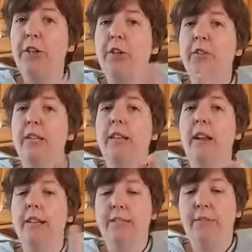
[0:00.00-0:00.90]
using
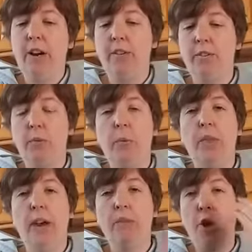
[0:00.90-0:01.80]
classifiers
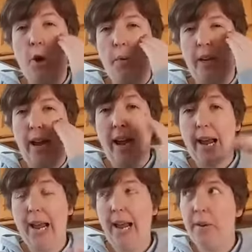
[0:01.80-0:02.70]
without knowing
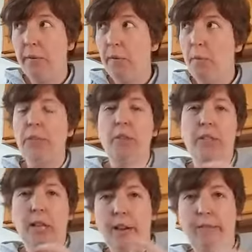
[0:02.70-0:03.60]
what the
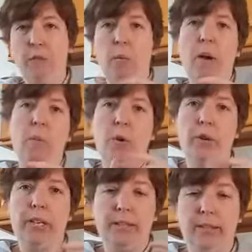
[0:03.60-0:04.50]
sign for what
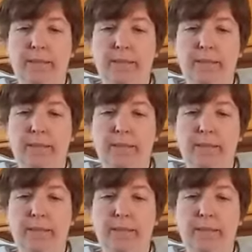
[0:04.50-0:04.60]
word is.